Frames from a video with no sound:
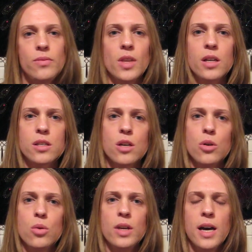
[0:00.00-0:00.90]

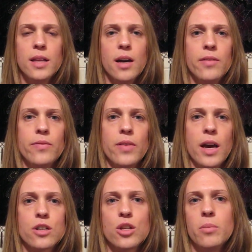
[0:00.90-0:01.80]
So yeah, I've
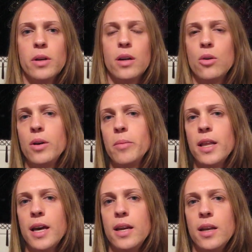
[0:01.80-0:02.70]
actually been going by
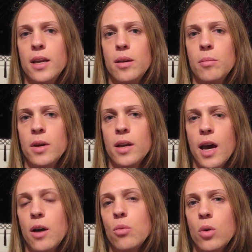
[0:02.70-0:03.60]
that name
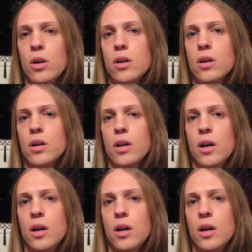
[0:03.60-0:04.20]
at work.